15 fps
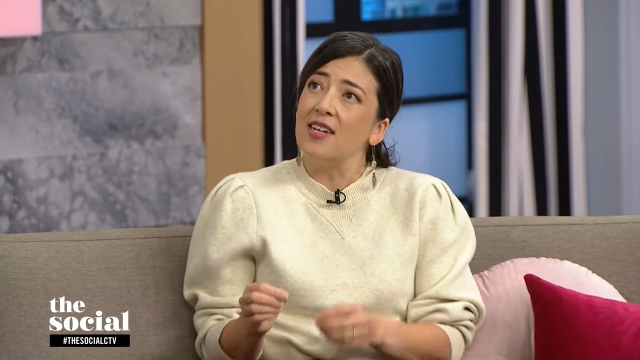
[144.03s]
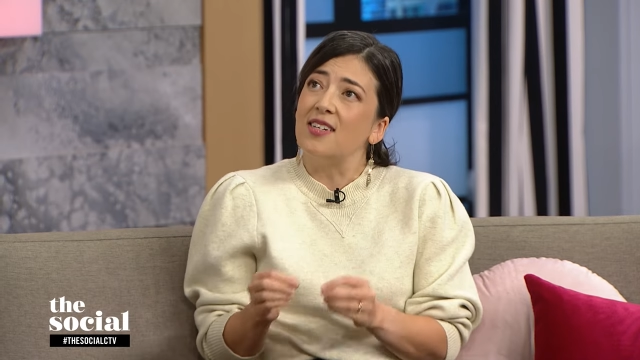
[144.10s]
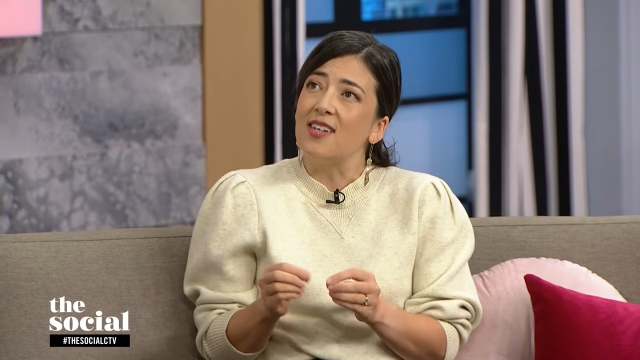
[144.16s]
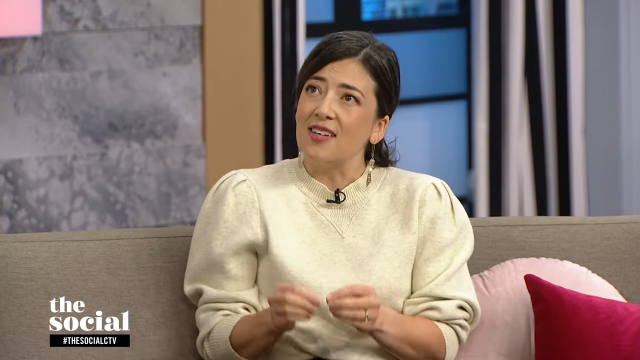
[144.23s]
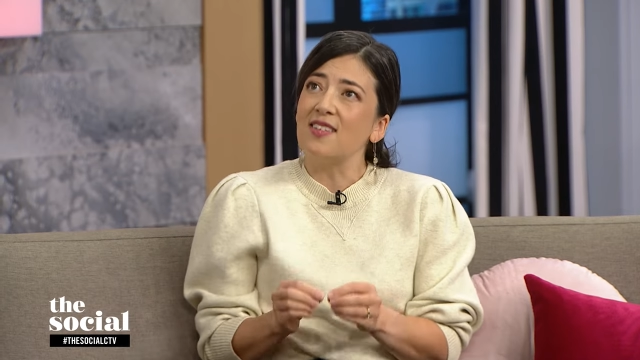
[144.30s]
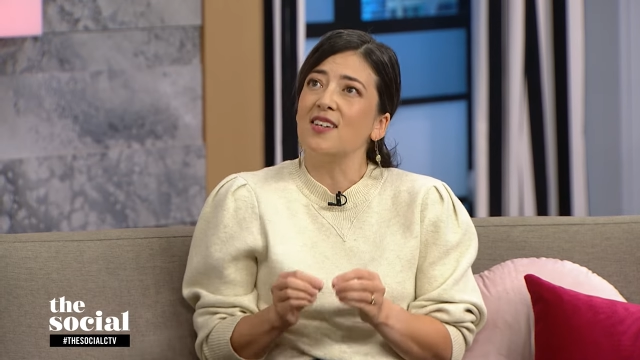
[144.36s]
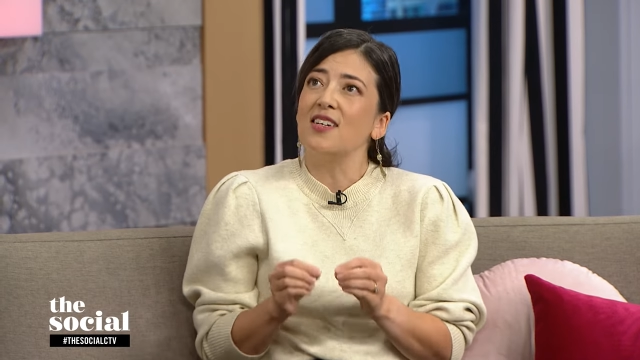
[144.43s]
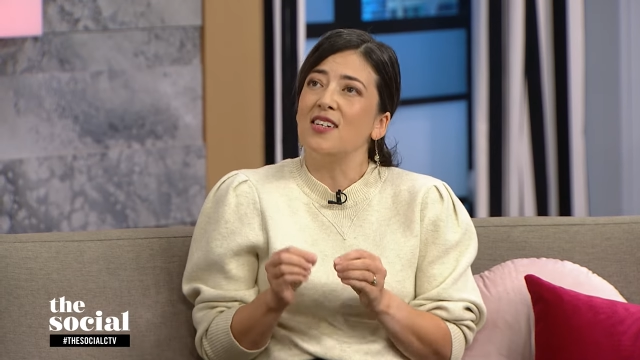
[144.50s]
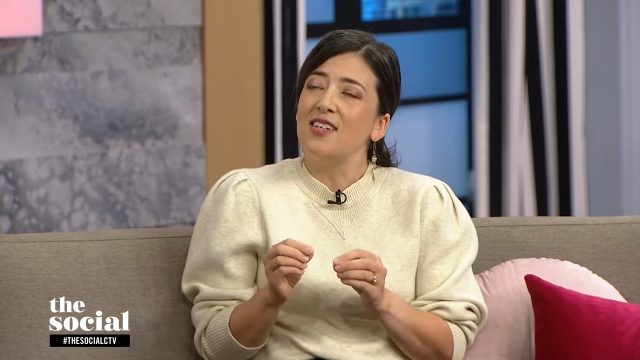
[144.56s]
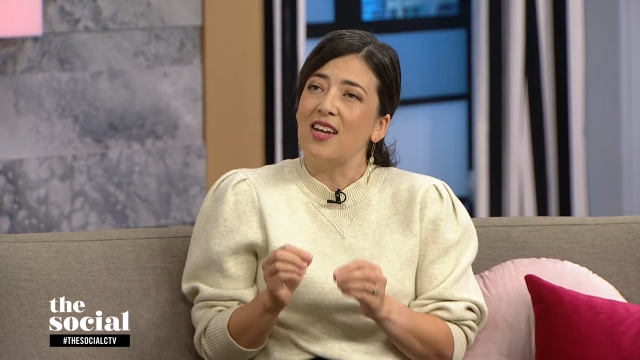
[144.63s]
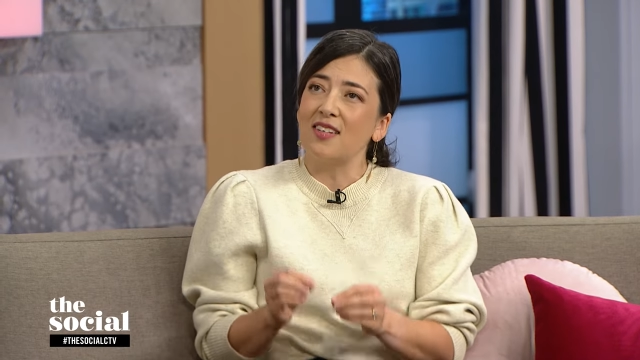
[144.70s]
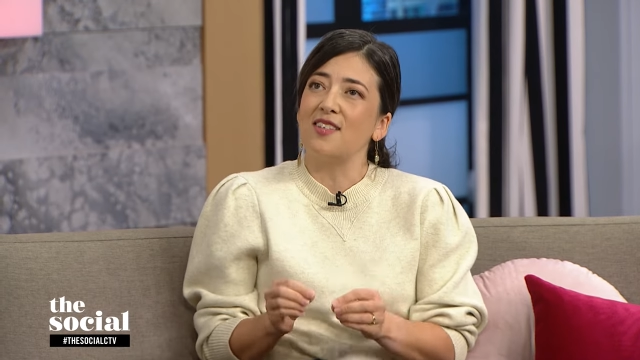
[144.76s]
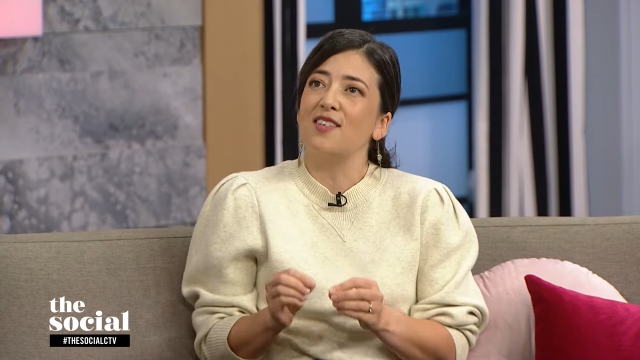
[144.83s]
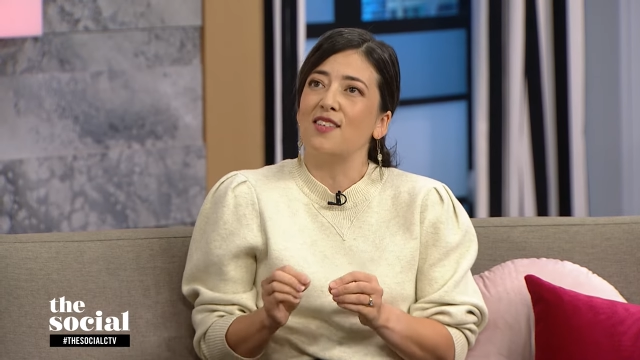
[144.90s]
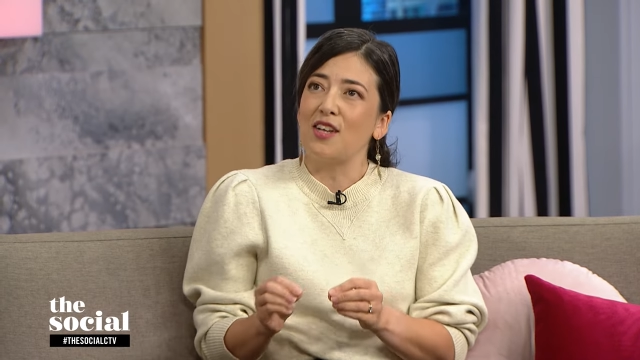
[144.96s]
it doesn't
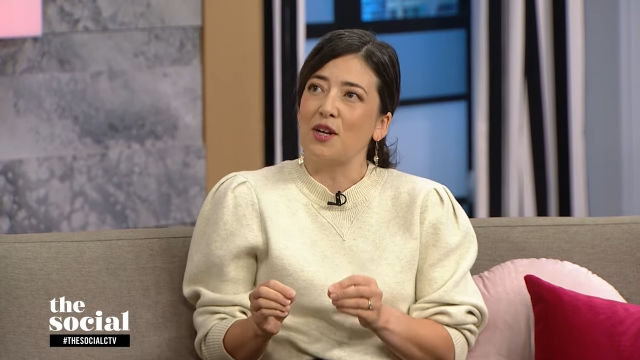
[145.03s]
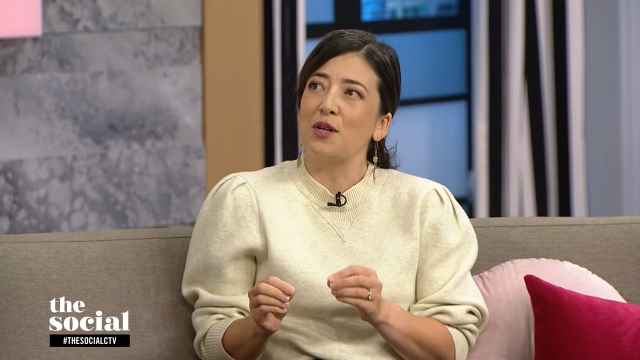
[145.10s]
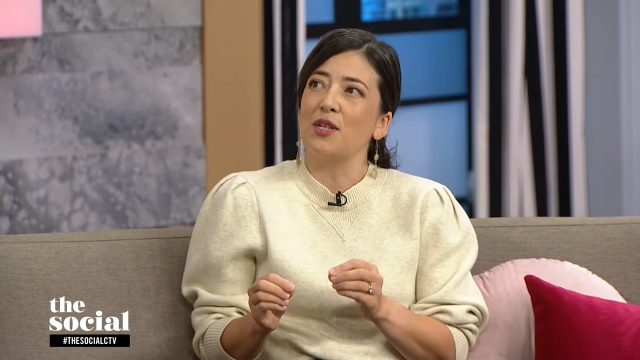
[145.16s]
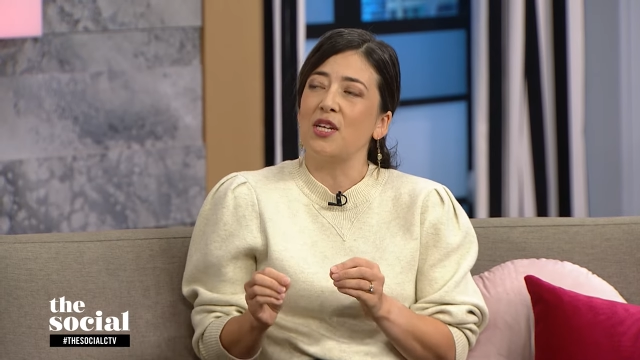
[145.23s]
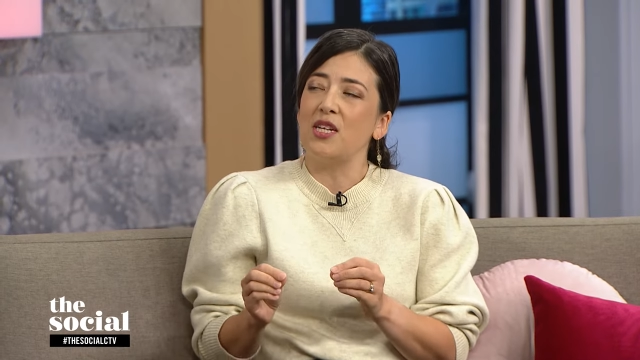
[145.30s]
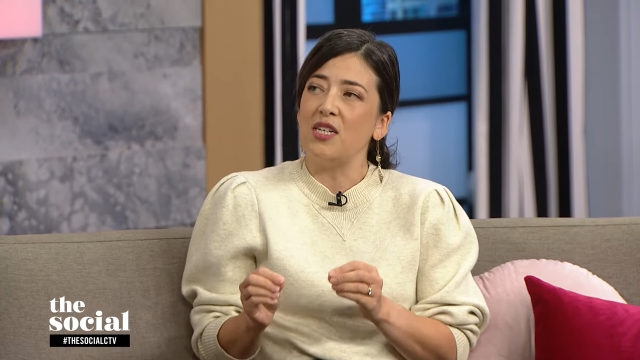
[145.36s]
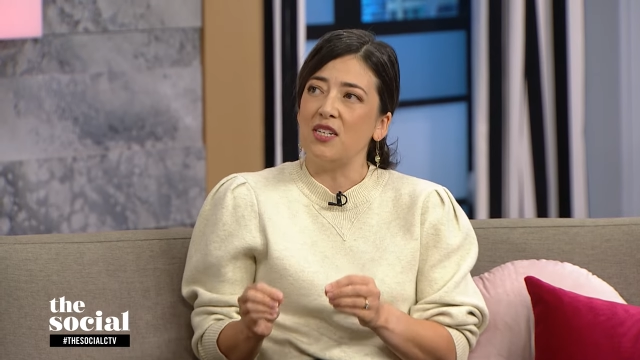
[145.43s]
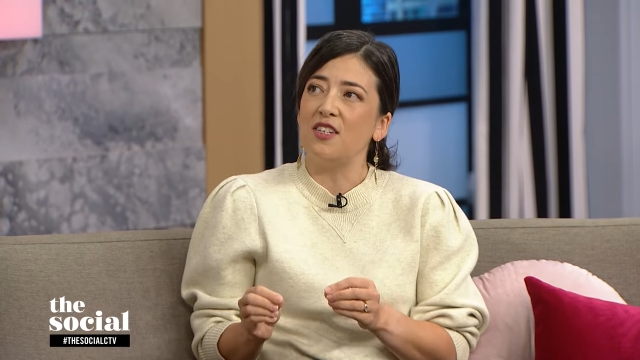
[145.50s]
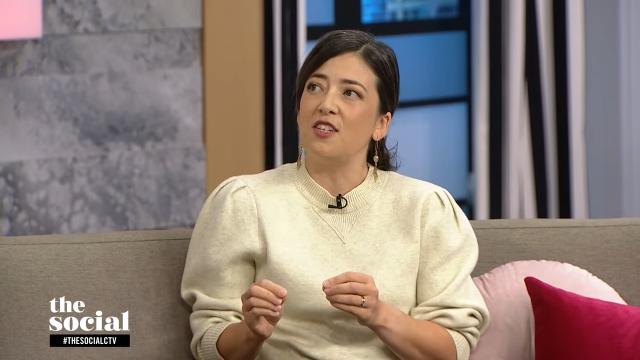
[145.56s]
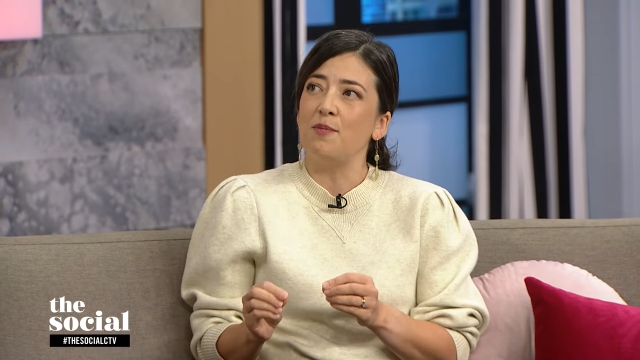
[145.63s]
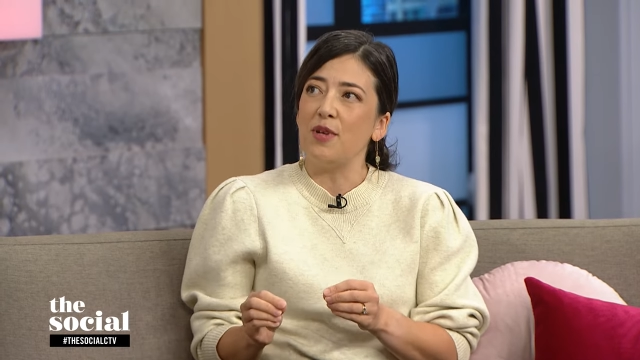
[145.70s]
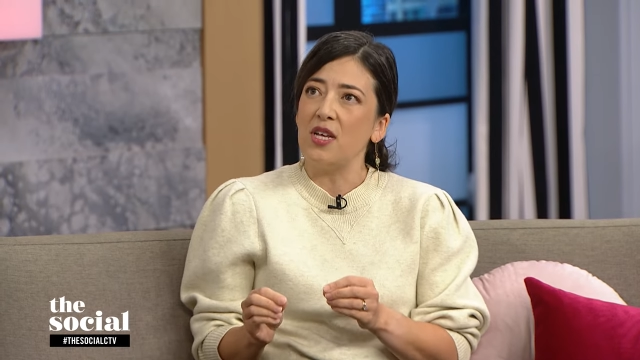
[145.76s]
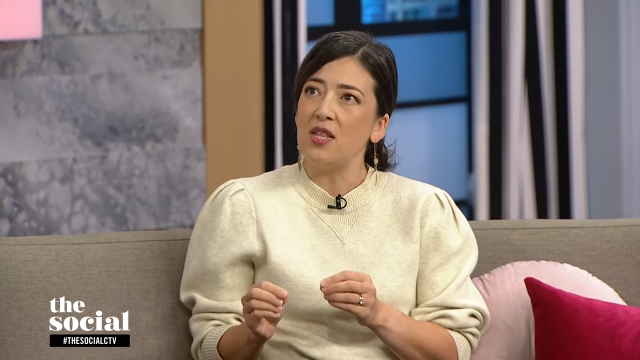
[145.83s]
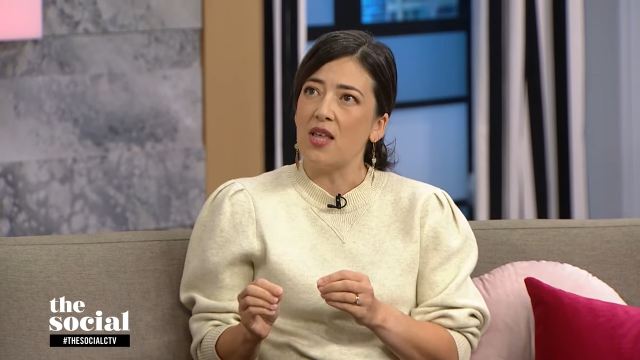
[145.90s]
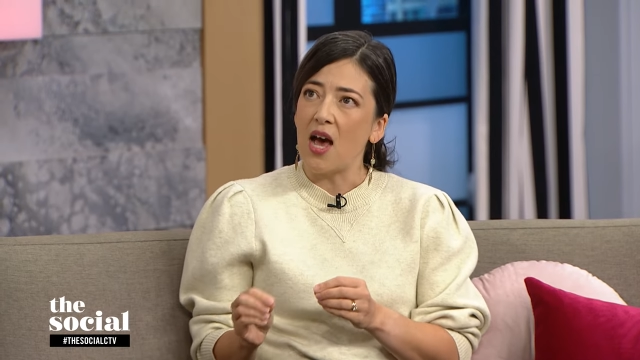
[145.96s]
necessarily need
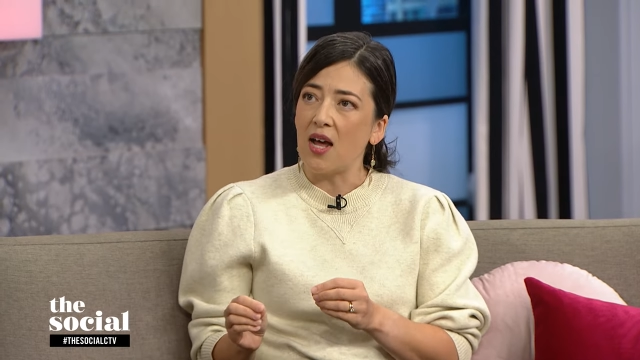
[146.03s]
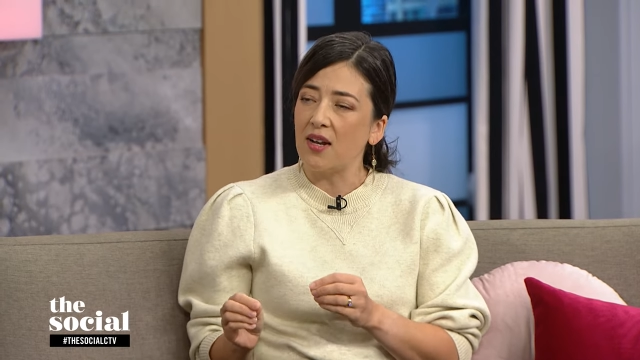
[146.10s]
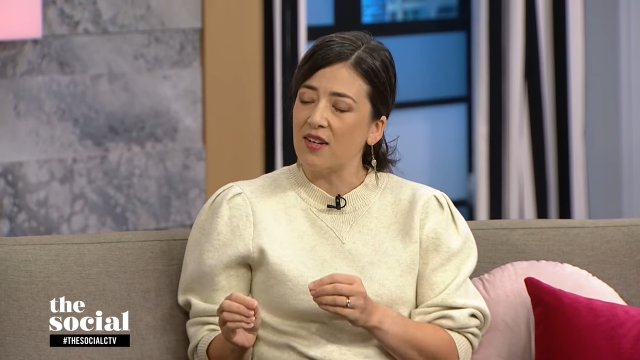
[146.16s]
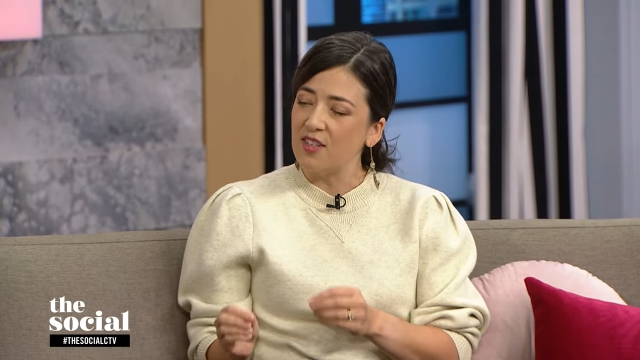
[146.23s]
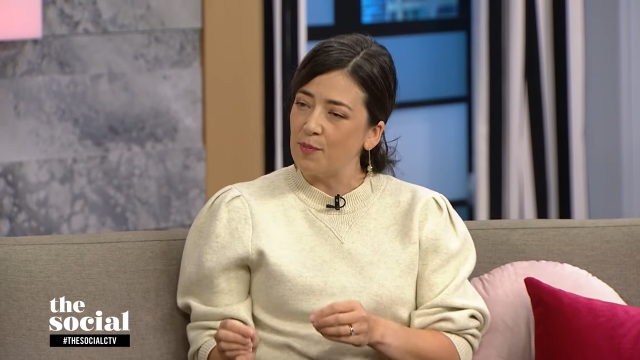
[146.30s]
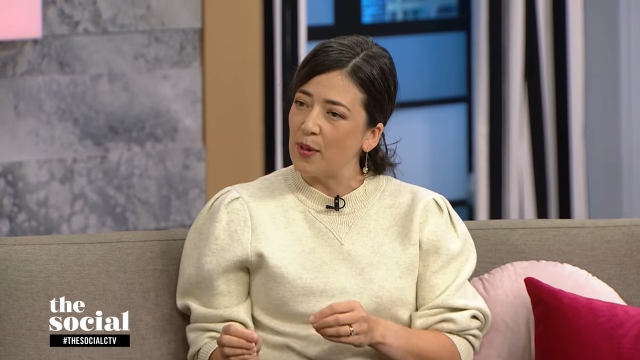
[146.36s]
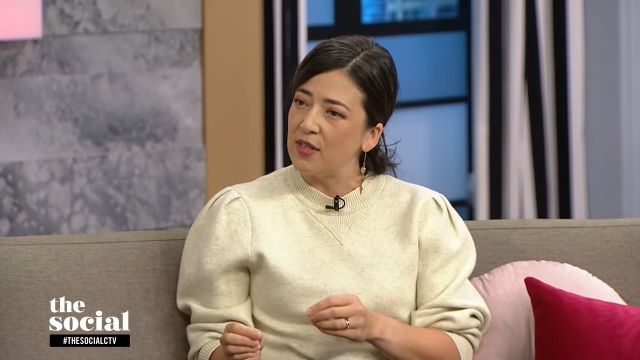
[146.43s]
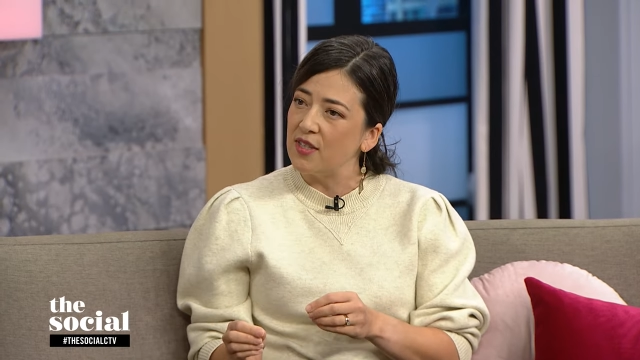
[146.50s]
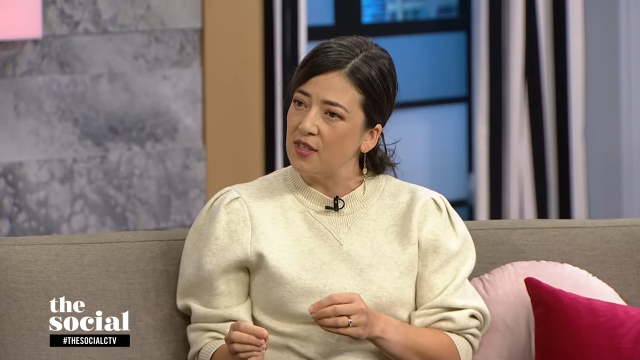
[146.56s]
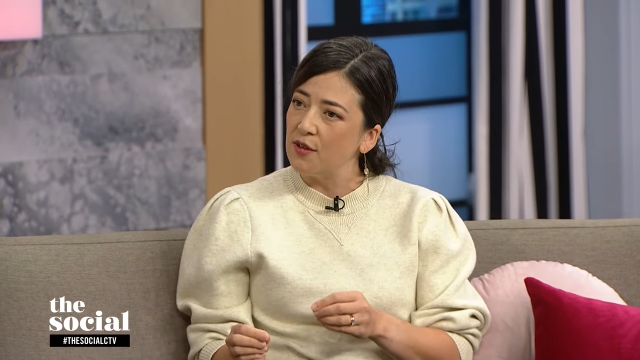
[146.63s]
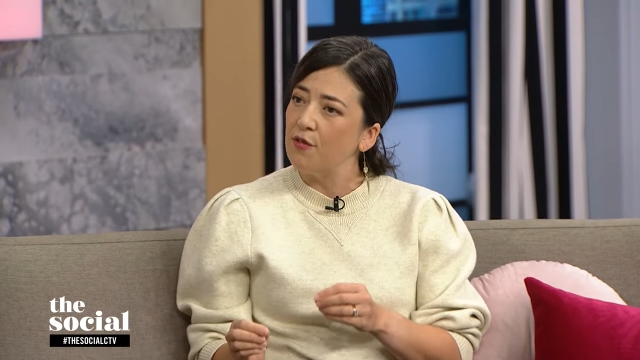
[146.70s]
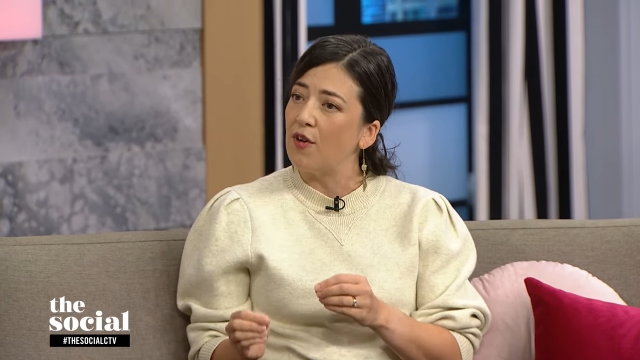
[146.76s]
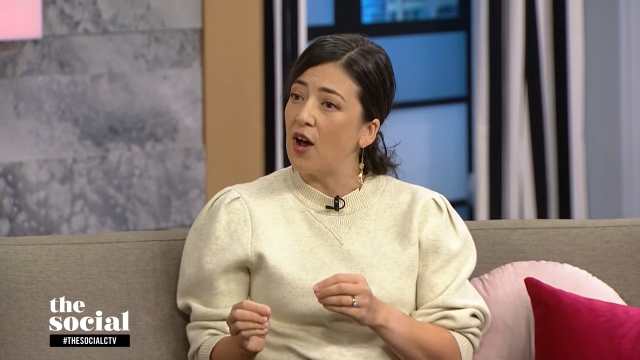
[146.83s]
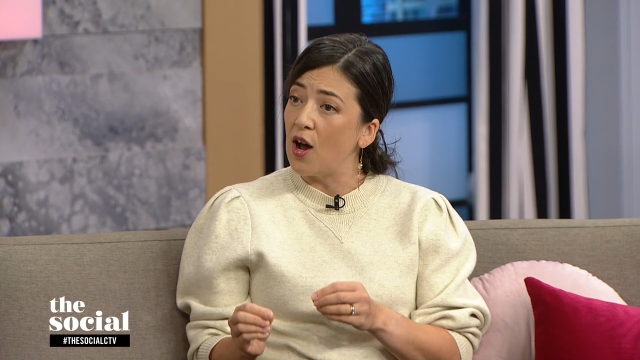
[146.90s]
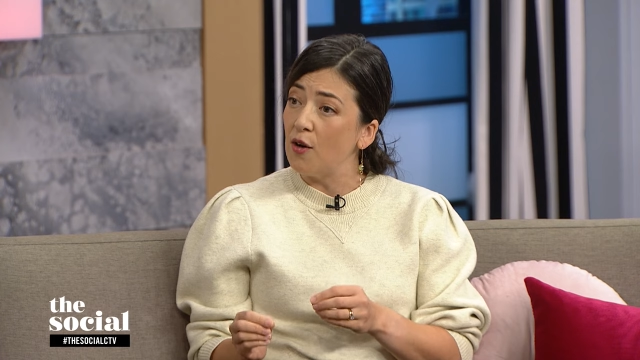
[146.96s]
to be that expensive